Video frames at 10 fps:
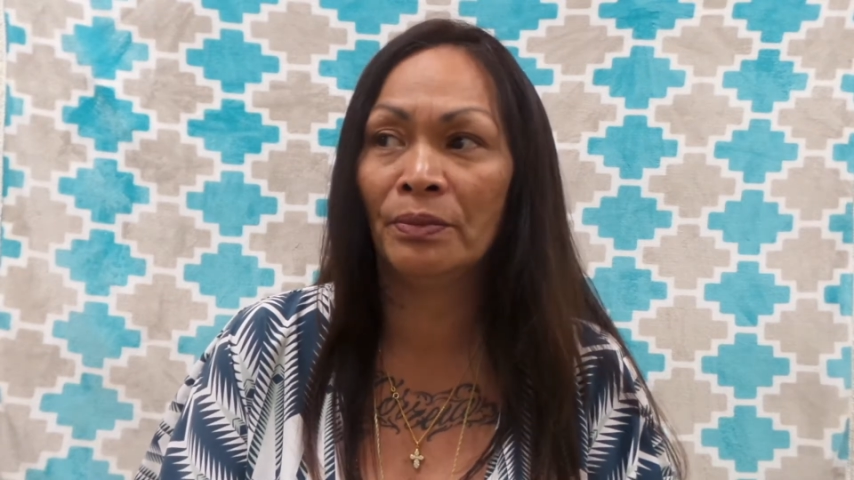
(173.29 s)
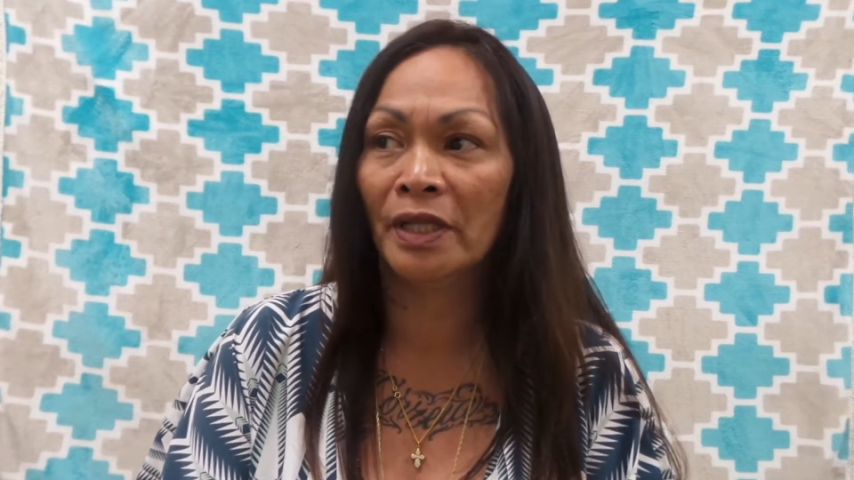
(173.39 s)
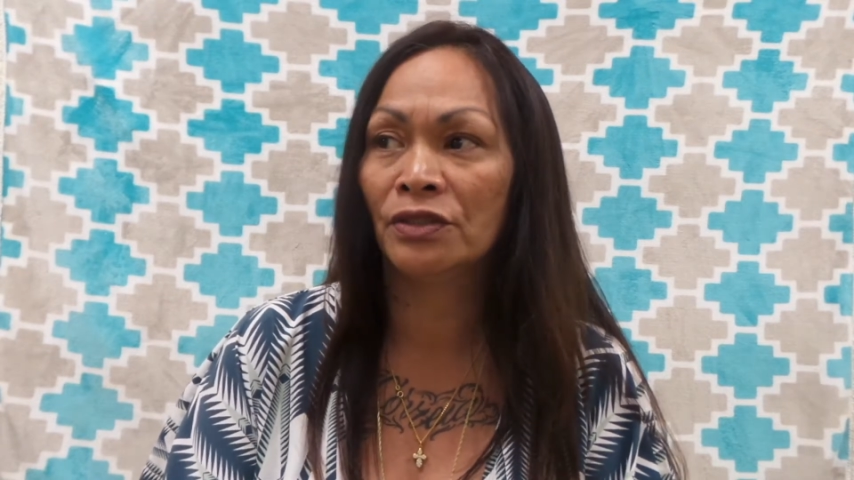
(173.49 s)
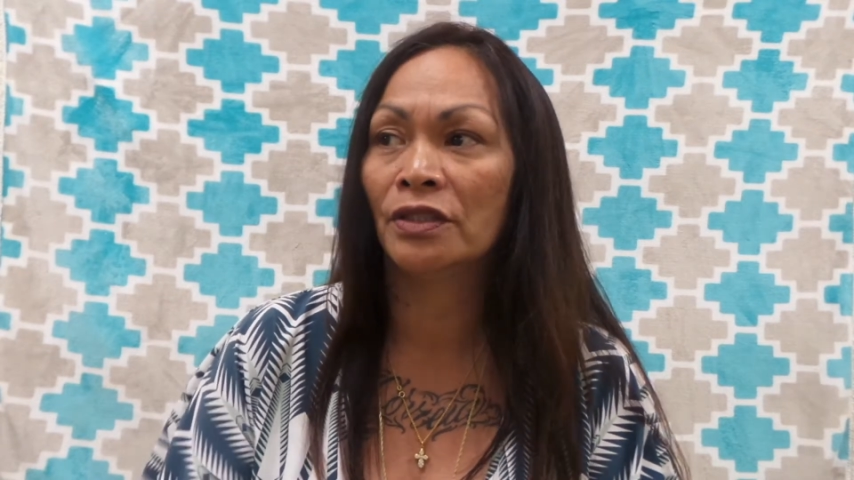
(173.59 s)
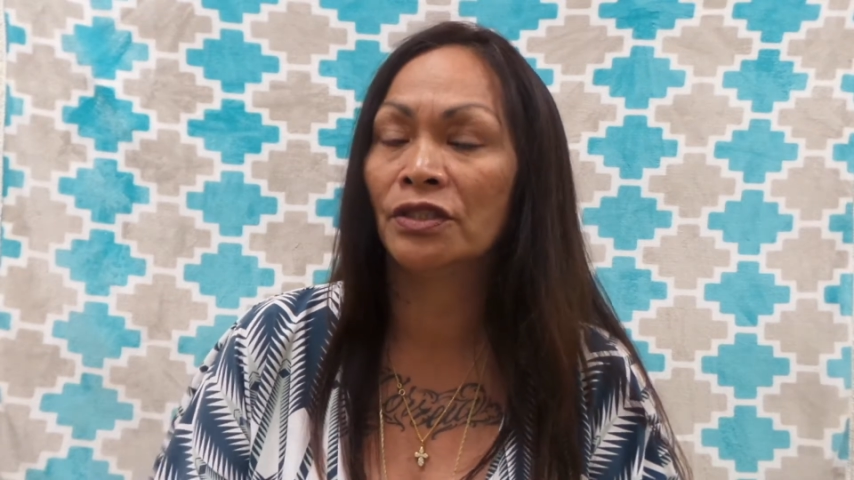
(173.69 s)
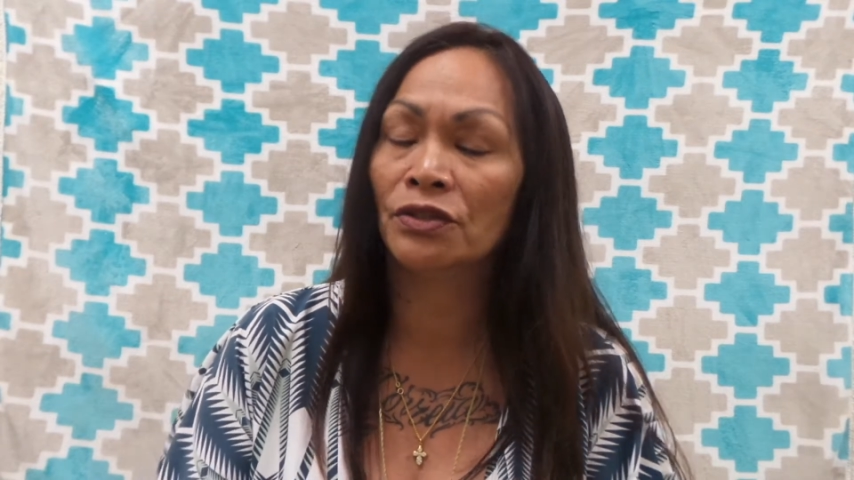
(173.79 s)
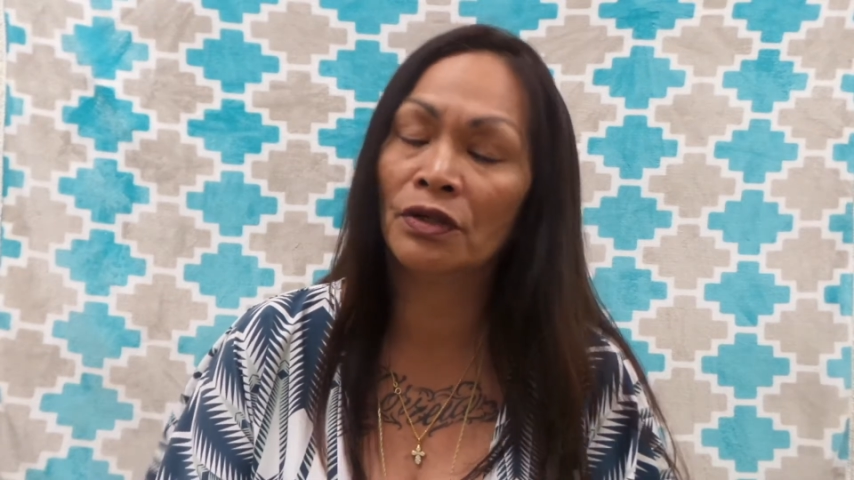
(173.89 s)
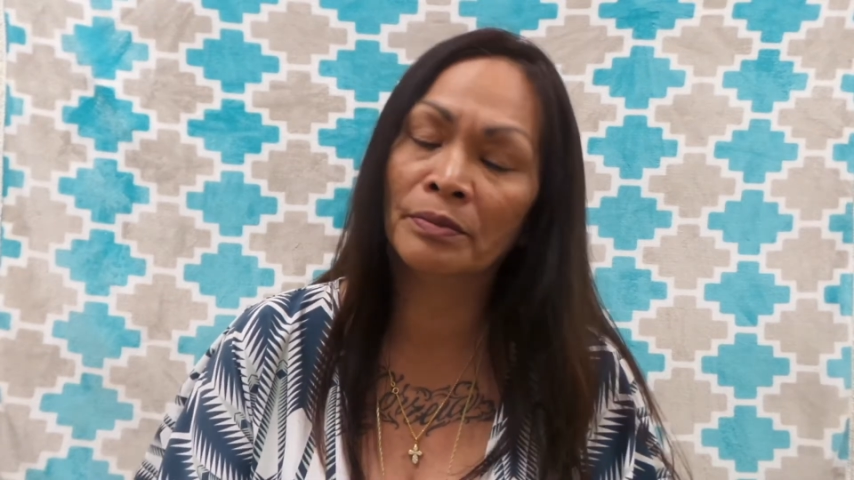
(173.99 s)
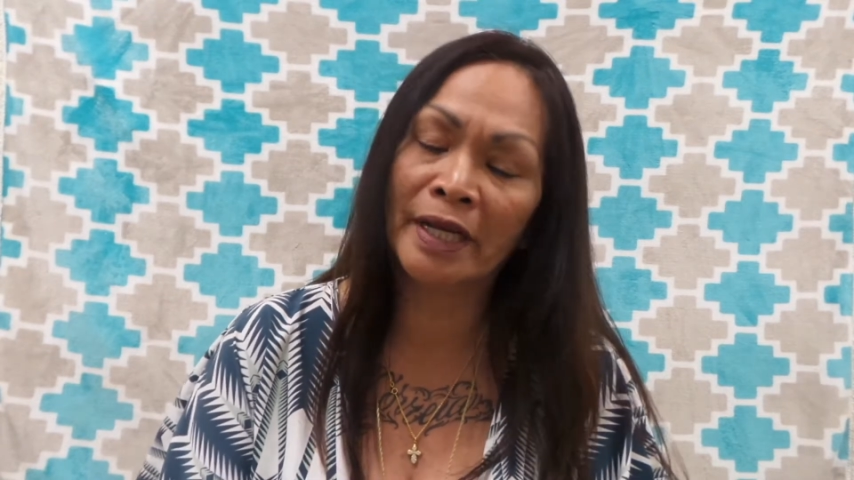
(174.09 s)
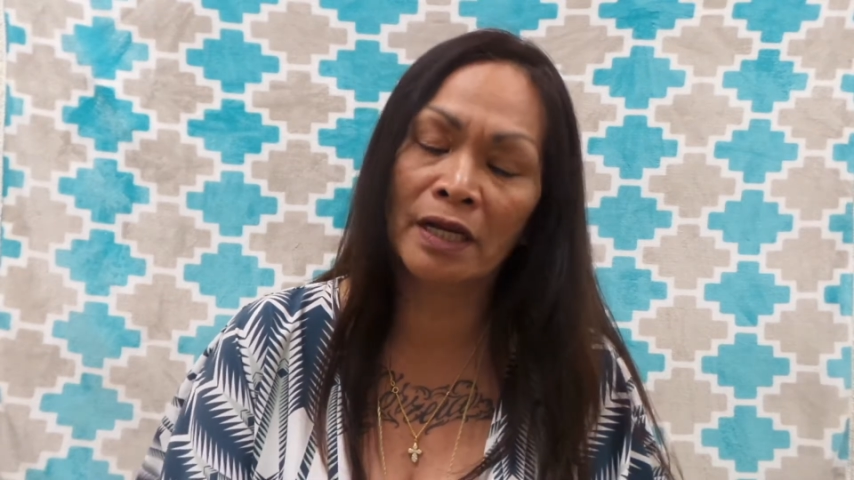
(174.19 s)
mentors
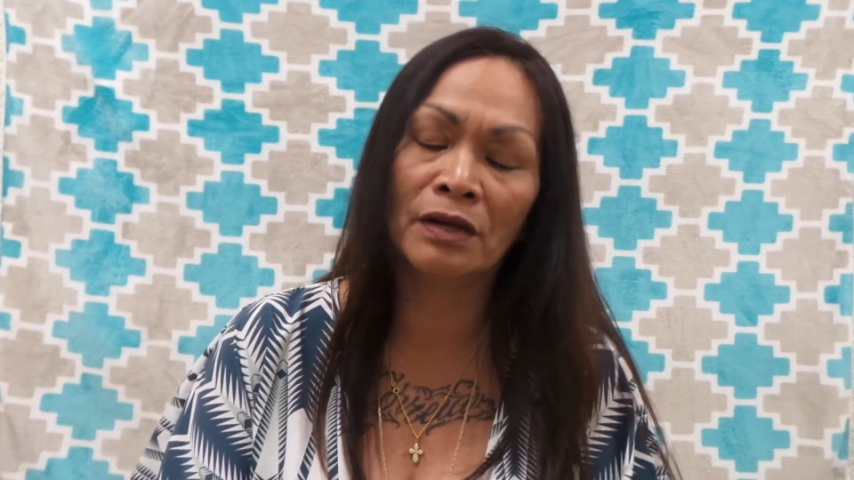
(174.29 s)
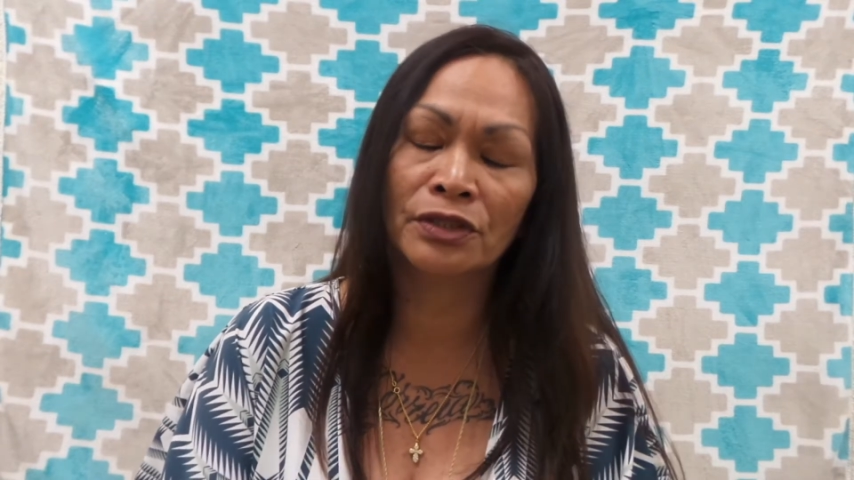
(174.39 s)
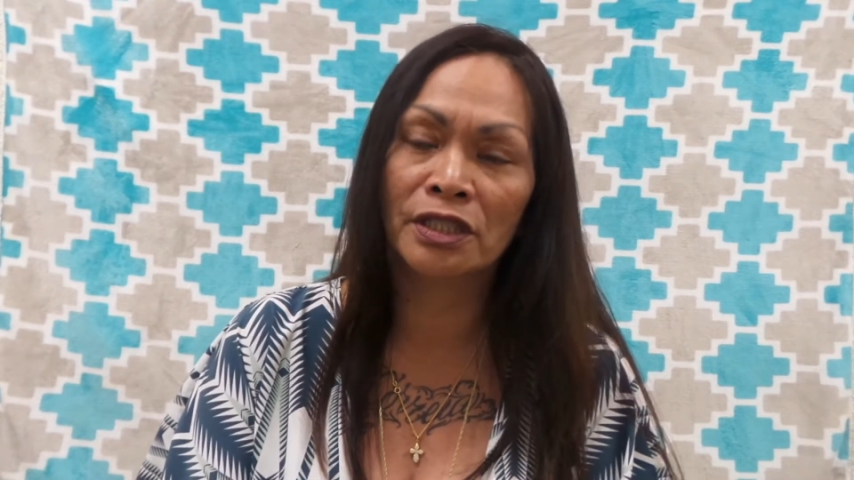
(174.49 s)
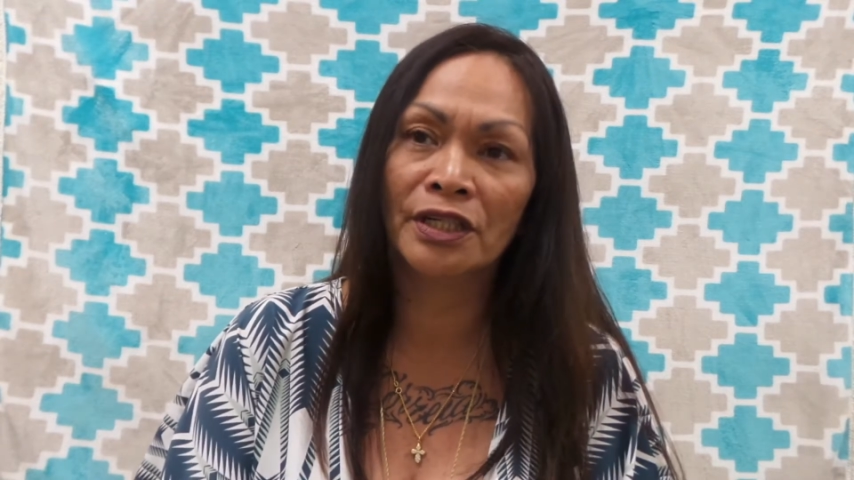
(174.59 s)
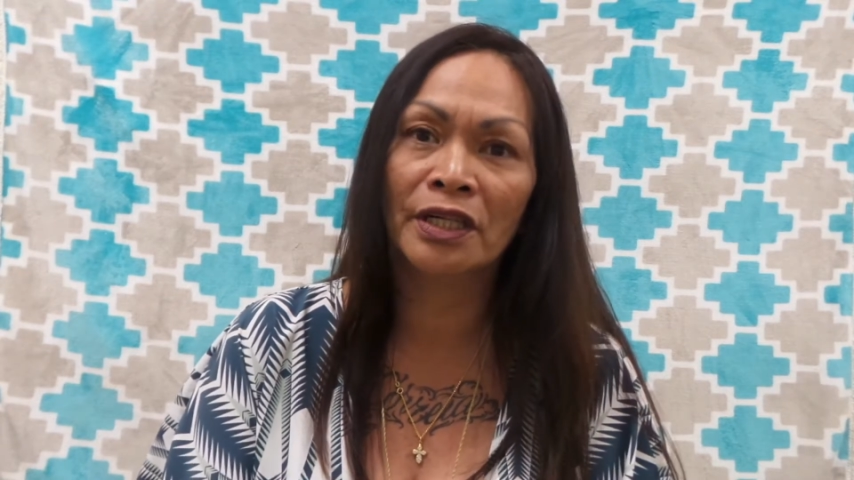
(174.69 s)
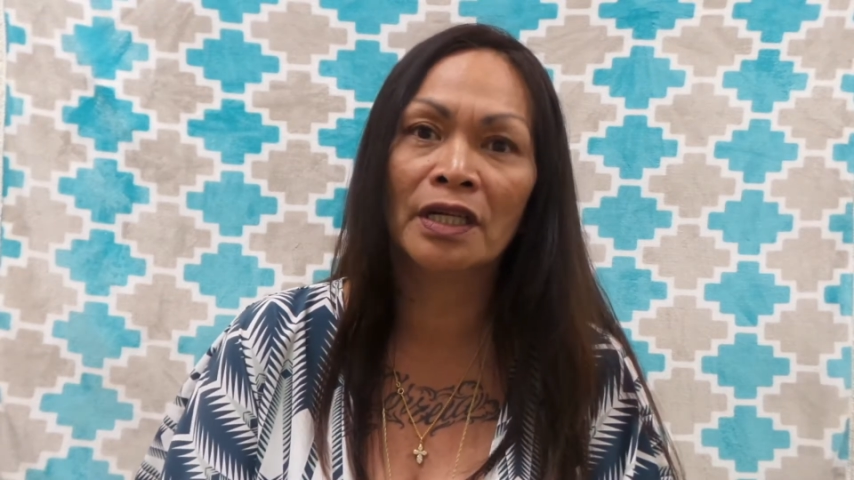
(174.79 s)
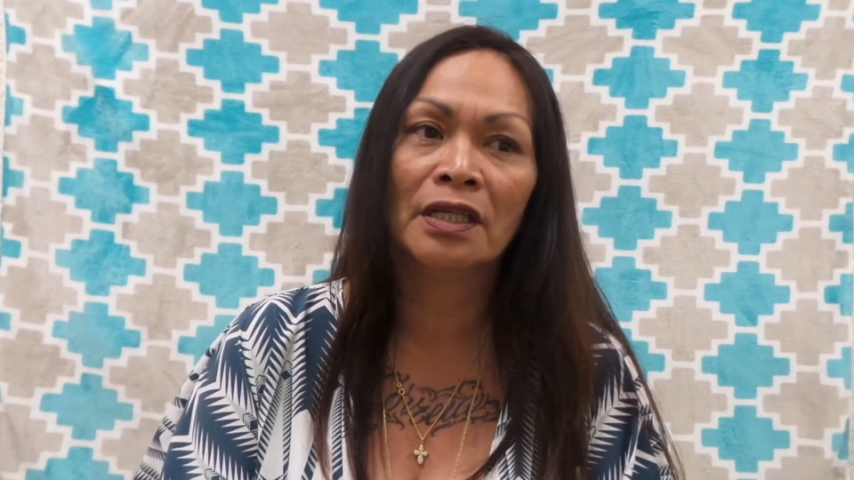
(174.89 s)
or my counselor,